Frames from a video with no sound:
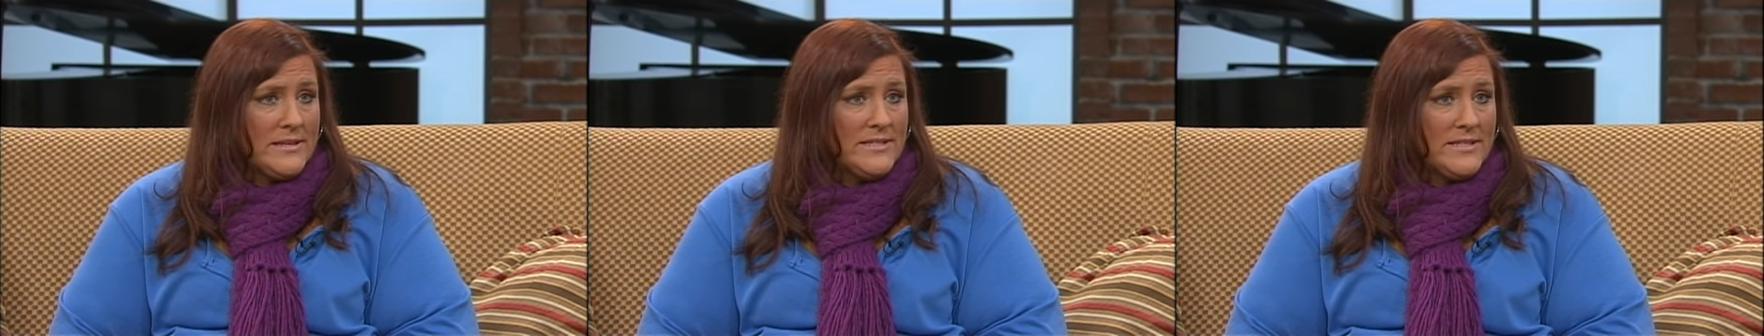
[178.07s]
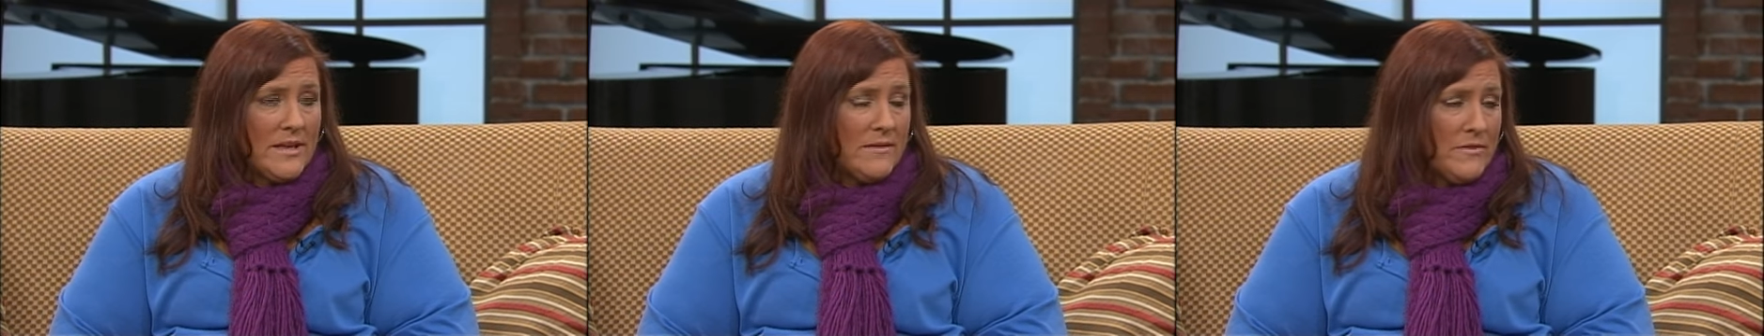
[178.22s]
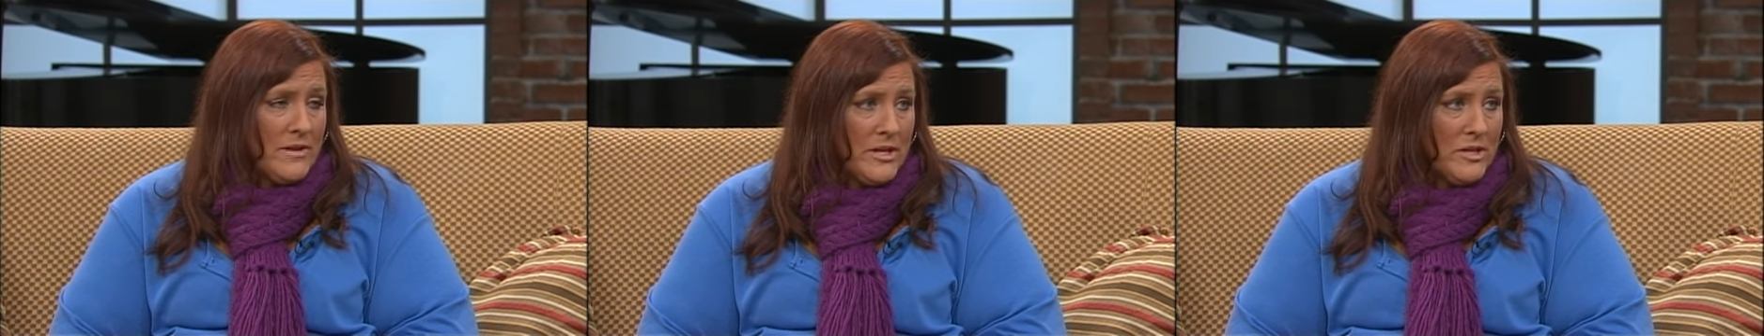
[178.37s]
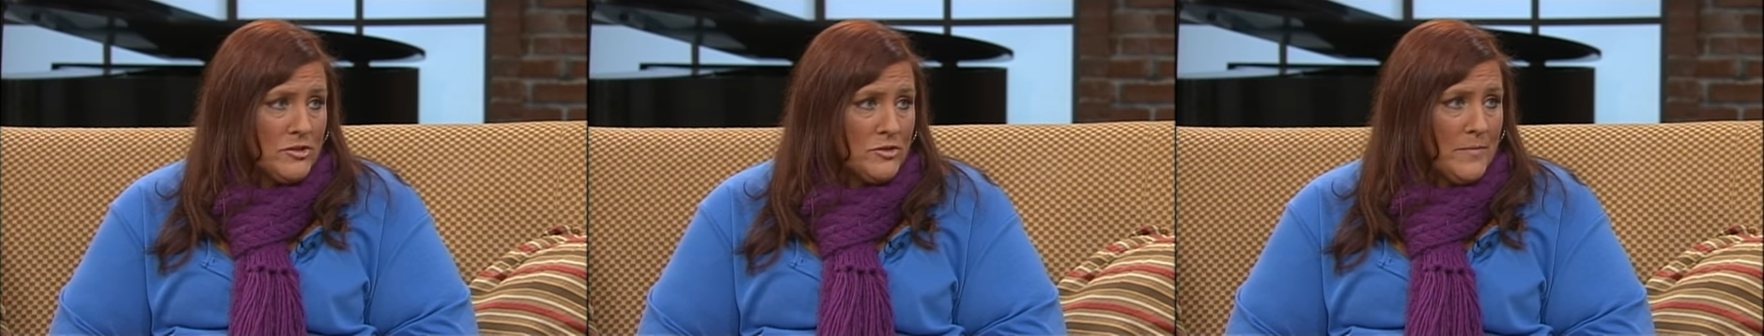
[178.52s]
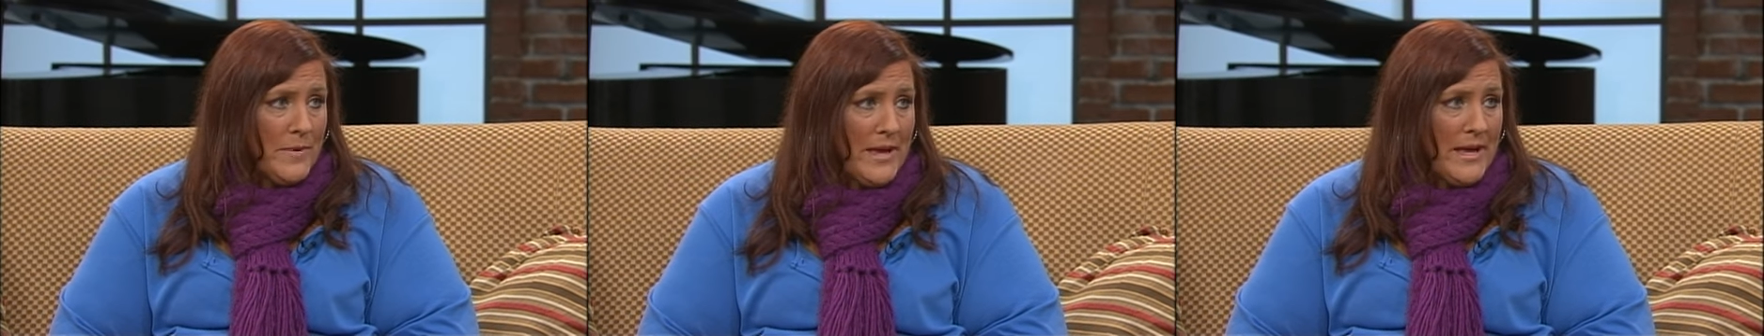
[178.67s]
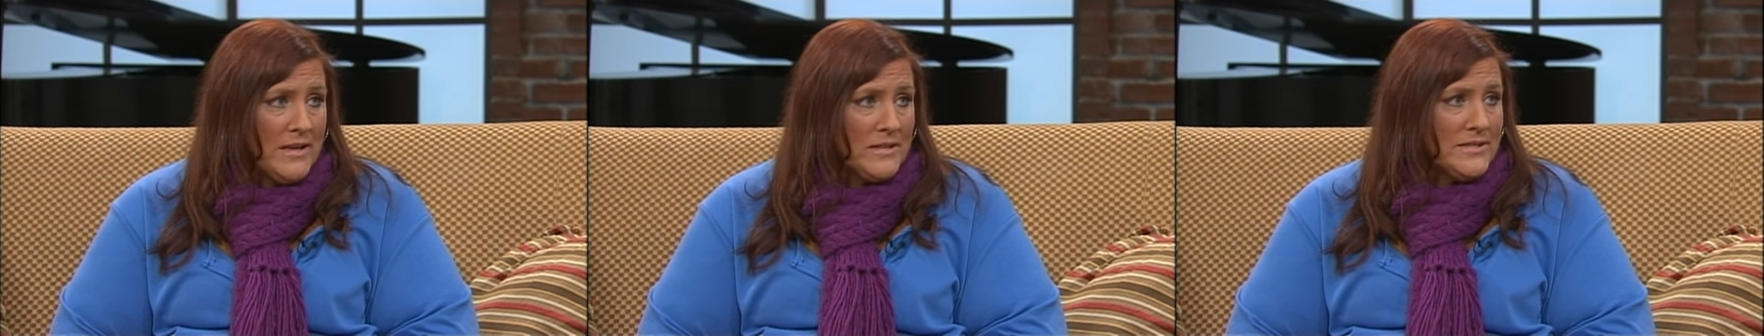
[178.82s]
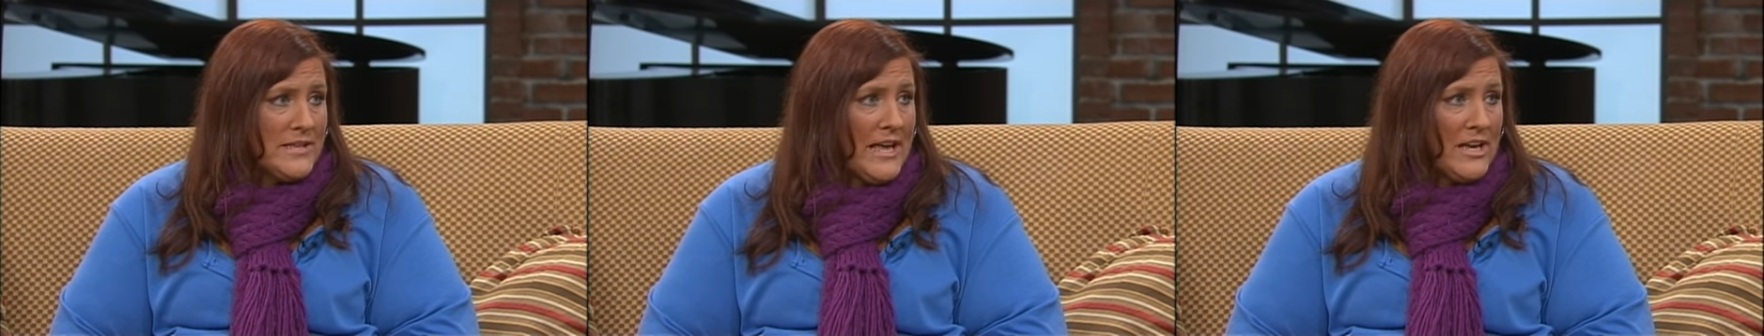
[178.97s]
700
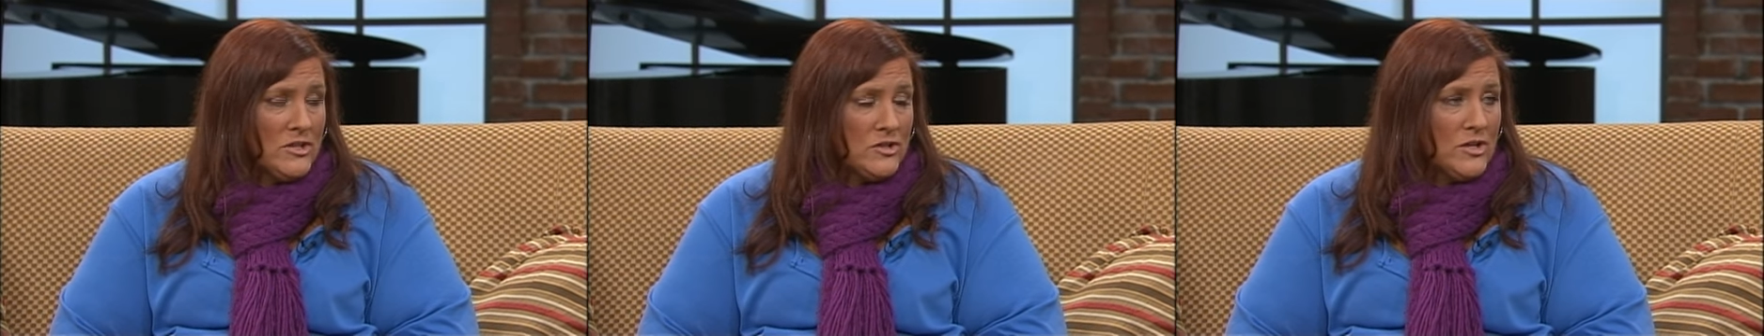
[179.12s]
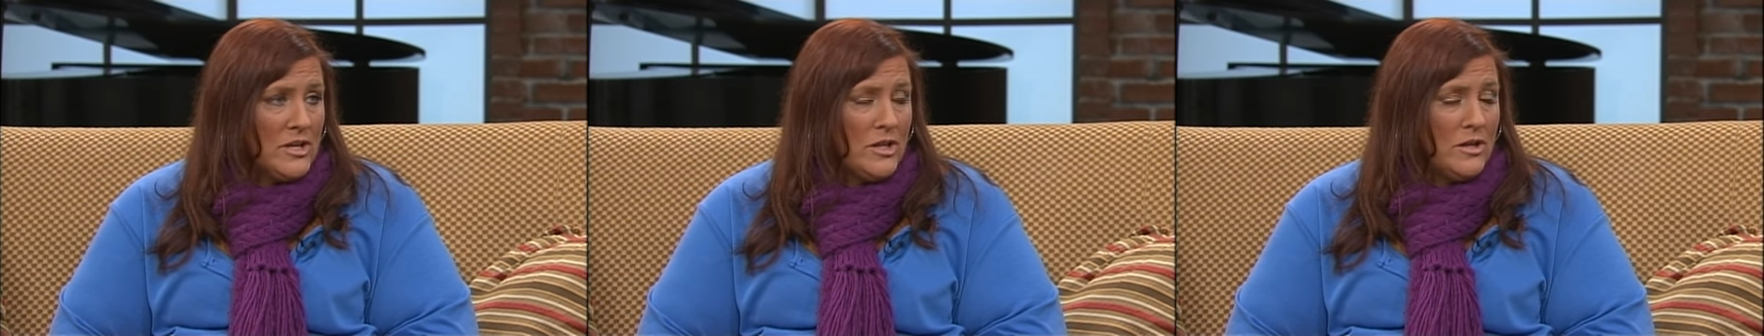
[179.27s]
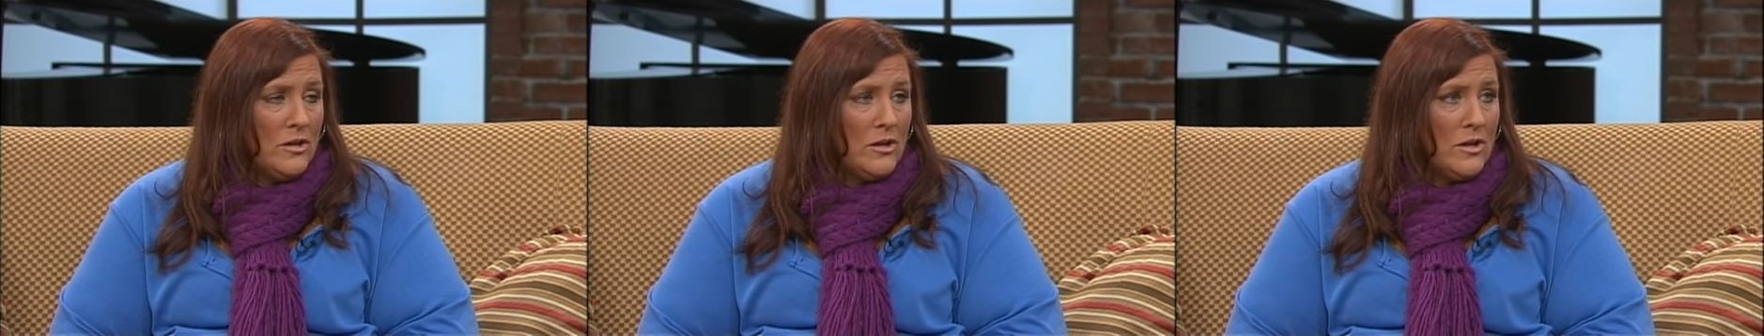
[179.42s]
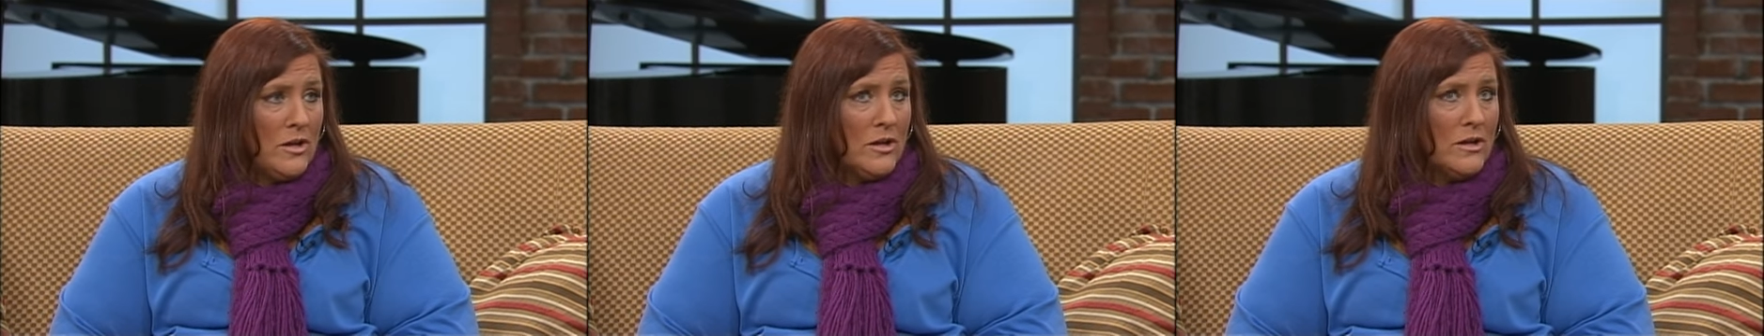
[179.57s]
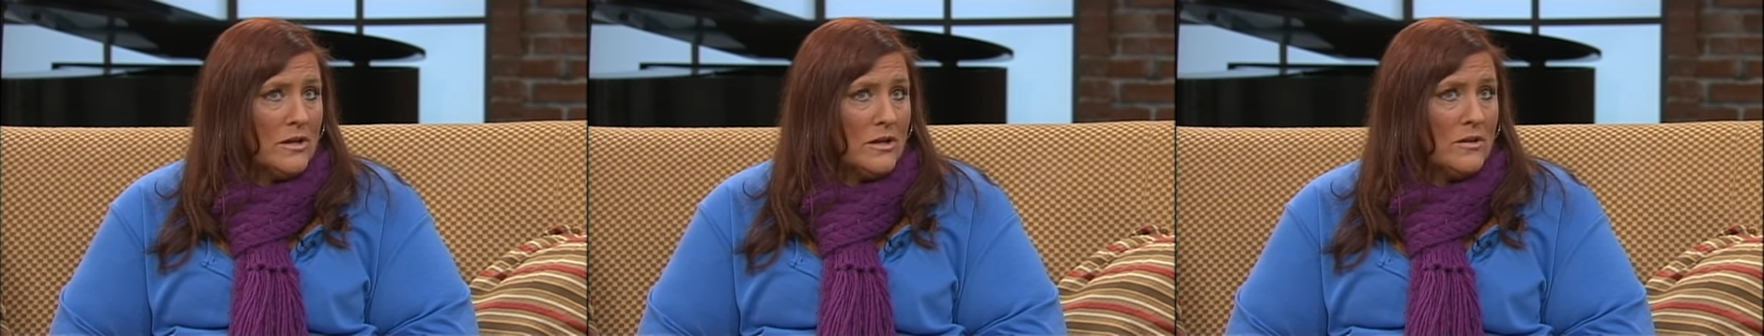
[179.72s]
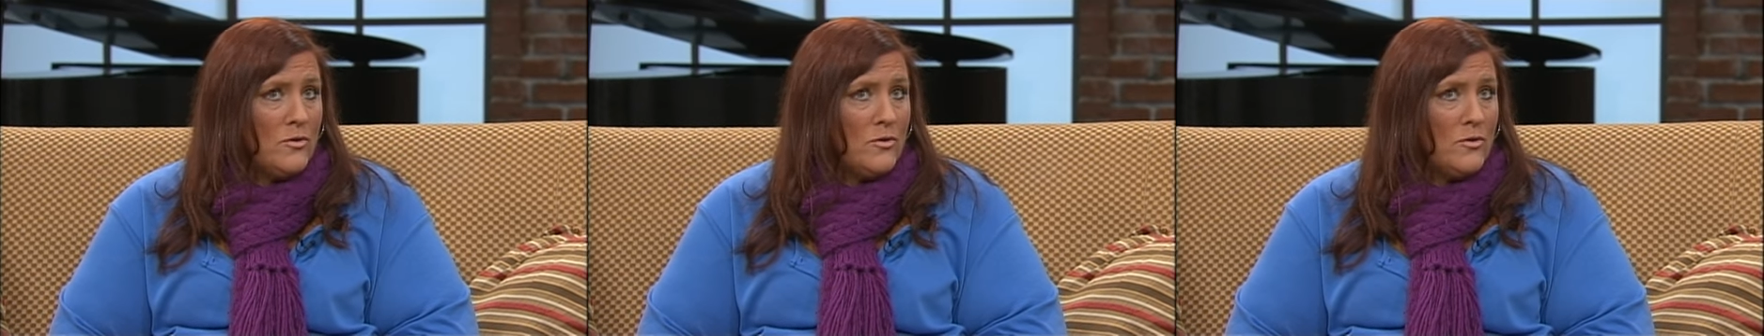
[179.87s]
pounds to actually look